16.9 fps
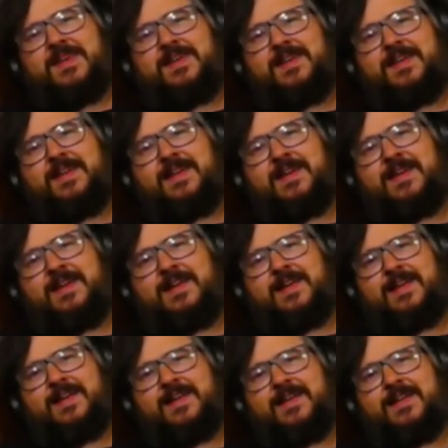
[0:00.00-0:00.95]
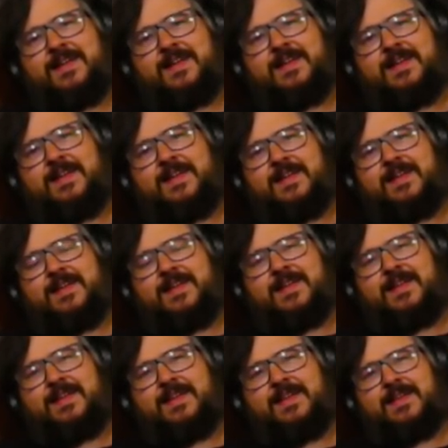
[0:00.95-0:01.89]

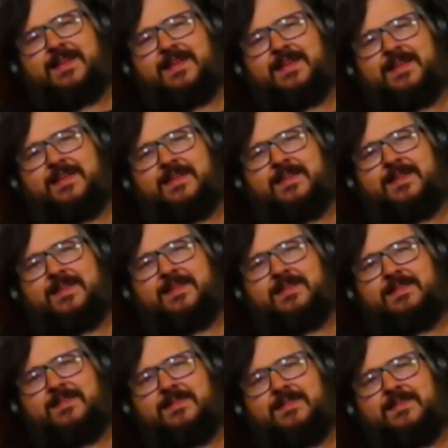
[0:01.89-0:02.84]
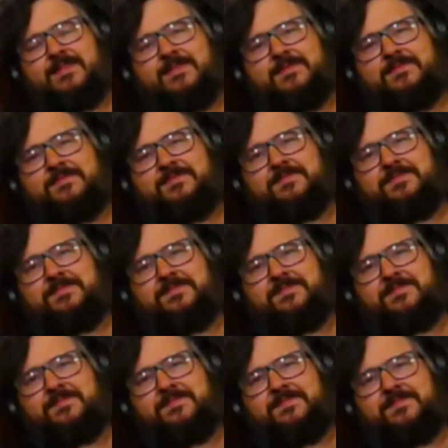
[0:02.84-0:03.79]

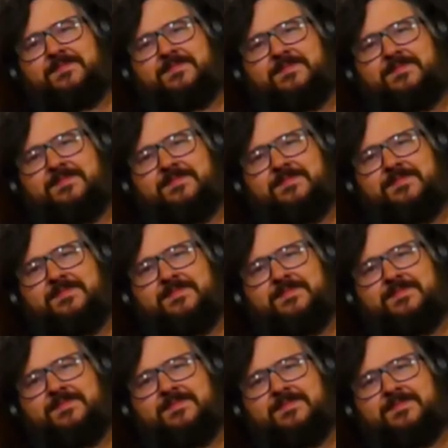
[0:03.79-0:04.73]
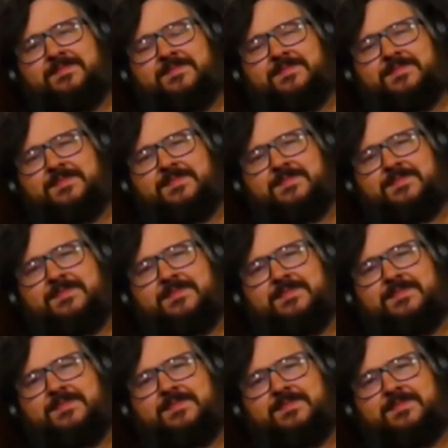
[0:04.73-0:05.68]

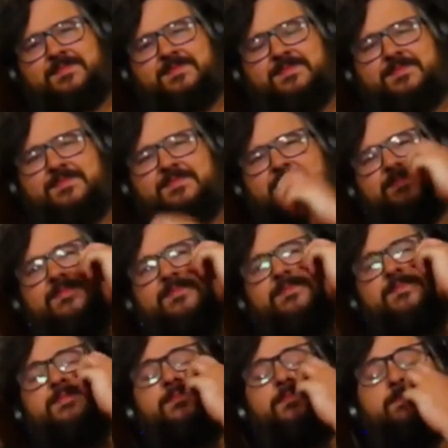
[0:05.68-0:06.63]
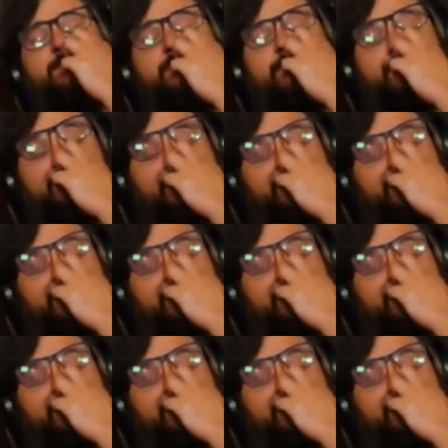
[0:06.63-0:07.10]
(silent)